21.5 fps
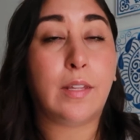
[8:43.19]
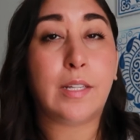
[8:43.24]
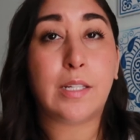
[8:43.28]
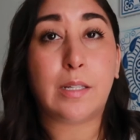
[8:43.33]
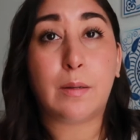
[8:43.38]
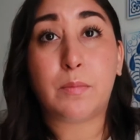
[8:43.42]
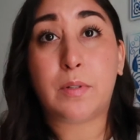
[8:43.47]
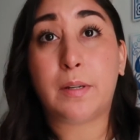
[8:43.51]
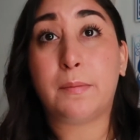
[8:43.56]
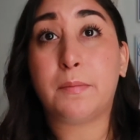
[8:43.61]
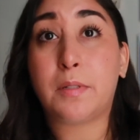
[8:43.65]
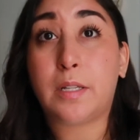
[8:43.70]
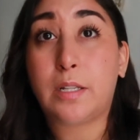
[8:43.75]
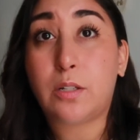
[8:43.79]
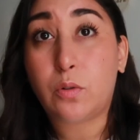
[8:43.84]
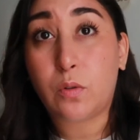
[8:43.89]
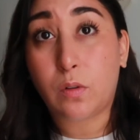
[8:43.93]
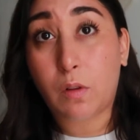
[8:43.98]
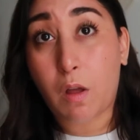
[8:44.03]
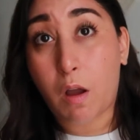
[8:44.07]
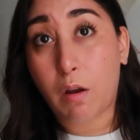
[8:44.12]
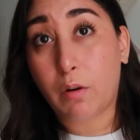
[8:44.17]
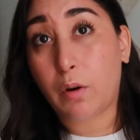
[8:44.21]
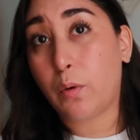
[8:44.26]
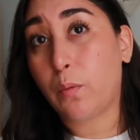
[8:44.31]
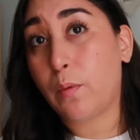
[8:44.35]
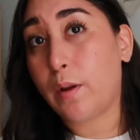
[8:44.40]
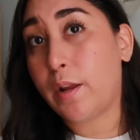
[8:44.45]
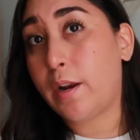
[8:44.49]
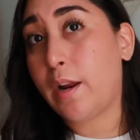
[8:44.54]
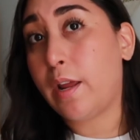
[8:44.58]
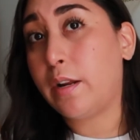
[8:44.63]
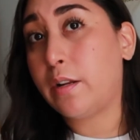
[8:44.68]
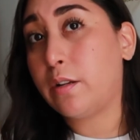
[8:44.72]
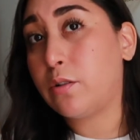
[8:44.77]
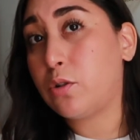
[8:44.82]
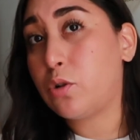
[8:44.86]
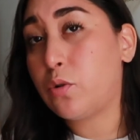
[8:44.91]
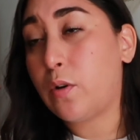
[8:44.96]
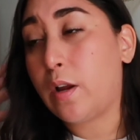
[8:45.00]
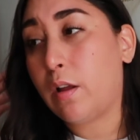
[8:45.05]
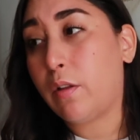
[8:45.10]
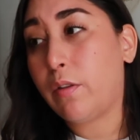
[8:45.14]
then sometimes I do a longer run on a
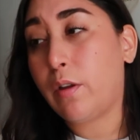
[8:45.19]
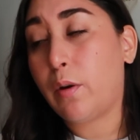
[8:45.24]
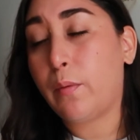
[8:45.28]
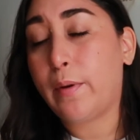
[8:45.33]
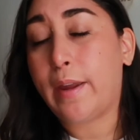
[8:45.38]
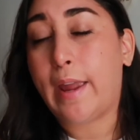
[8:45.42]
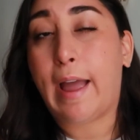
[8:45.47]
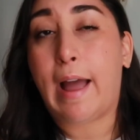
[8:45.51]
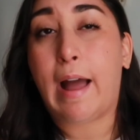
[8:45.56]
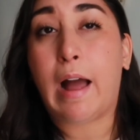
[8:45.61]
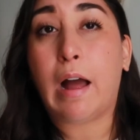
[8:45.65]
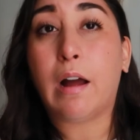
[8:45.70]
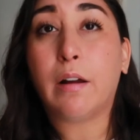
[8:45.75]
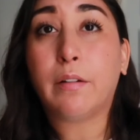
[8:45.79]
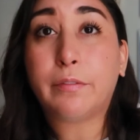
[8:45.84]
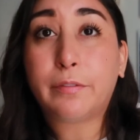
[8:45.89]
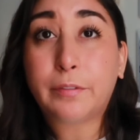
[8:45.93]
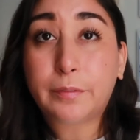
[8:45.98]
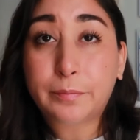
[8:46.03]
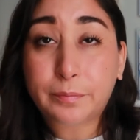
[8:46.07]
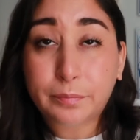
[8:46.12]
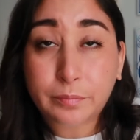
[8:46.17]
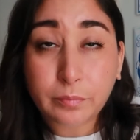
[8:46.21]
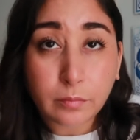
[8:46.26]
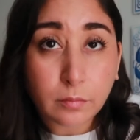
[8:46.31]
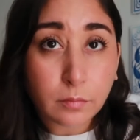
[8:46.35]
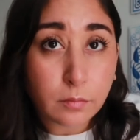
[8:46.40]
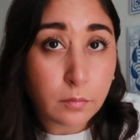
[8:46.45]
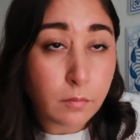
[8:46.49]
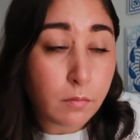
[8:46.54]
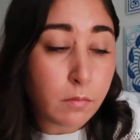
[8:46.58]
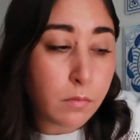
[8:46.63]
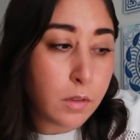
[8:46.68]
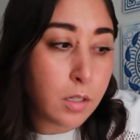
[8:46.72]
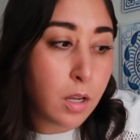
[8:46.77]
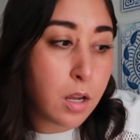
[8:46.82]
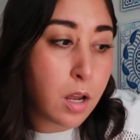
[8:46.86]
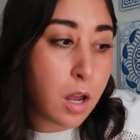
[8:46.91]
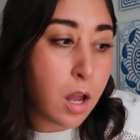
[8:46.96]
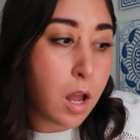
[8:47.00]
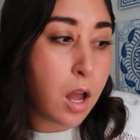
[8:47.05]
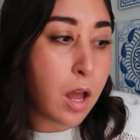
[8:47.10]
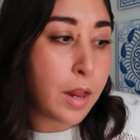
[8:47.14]
trail that we have
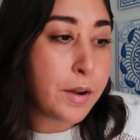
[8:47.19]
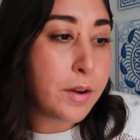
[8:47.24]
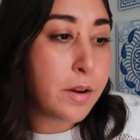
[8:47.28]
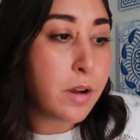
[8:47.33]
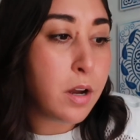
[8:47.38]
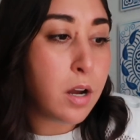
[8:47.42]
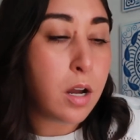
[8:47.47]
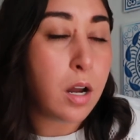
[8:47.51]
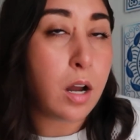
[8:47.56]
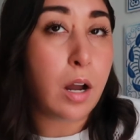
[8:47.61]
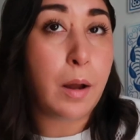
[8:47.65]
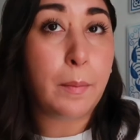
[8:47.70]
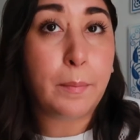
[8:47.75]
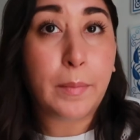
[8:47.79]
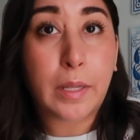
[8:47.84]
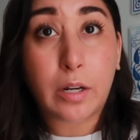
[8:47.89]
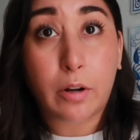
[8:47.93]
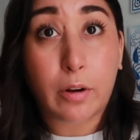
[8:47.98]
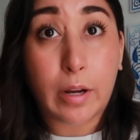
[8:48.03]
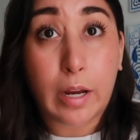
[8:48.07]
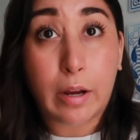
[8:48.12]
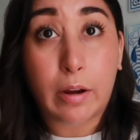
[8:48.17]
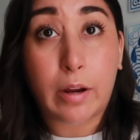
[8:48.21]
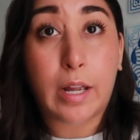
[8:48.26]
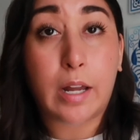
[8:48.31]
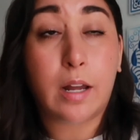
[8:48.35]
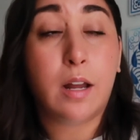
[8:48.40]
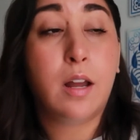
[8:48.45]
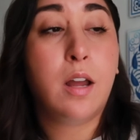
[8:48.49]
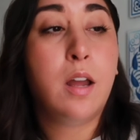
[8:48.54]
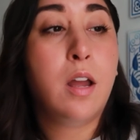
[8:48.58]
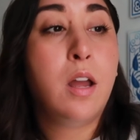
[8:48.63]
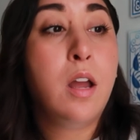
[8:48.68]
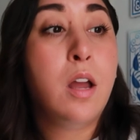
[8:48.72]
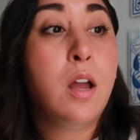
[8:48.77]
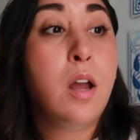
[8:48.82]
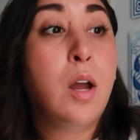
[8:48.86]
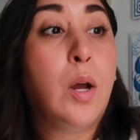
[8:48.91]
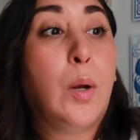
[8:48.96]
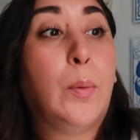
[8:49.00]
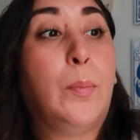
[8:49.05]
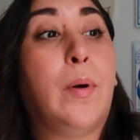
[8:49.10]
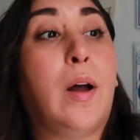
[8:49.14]
on in our area.
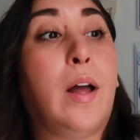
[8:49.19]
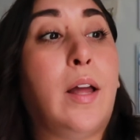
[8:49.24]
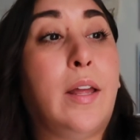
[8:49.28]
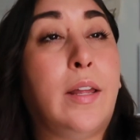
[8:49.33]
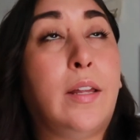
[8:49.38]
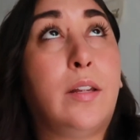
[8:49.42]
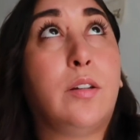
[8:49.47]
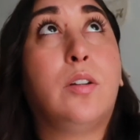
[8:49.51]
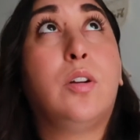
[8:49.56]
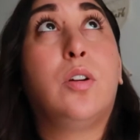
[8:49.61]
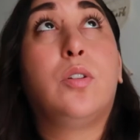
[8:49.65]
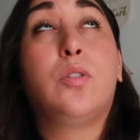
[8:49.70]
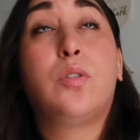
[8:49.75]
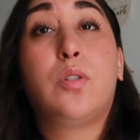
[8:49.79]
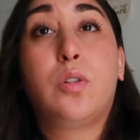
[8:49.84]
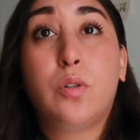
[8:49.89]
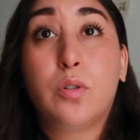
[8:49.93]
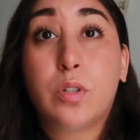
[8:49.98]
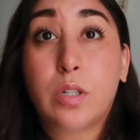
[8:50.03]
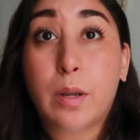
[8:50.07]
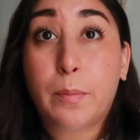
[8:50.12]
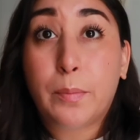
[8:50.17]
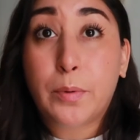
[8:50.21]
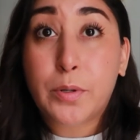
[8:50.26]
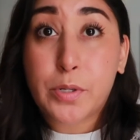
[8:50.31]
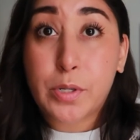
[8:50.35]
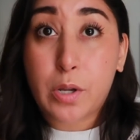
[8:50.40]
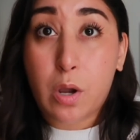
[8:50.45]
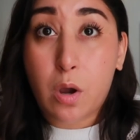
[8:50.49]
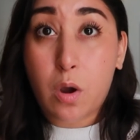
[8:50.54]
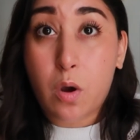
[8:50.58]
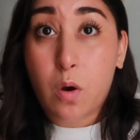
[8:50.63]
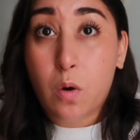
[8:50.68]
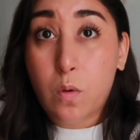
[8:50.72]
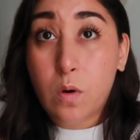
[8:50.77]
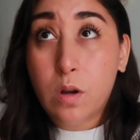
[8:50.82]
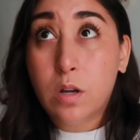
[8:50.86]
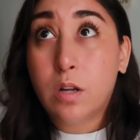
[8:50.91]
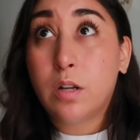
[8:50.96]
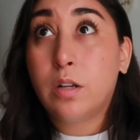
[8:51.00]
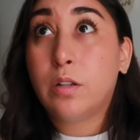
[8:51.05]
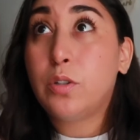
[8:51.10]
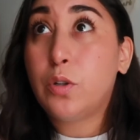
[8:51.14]
But 2
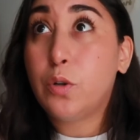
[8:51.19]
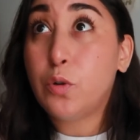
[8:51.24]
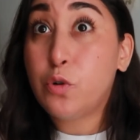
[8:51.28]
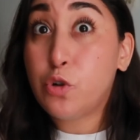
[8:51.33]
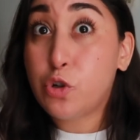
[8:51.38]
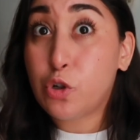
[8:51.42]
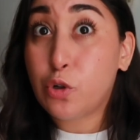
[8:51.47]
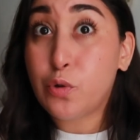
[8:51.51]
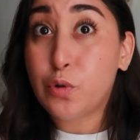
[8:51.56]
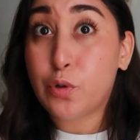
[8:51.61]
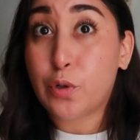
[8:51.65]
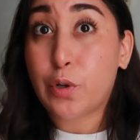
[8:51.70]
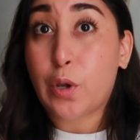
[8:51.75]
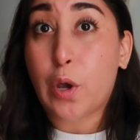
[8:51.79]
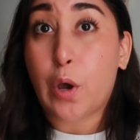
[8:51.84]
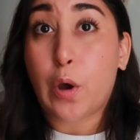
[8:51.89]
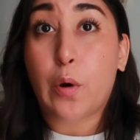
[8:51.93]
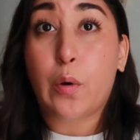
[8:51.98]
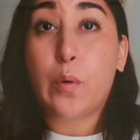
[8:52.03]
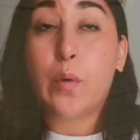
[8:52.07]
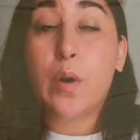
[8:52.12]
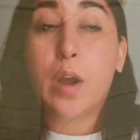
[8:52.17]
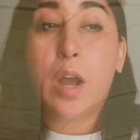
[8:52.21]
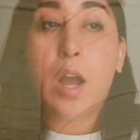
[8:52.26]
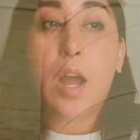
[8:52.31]
Junes ago,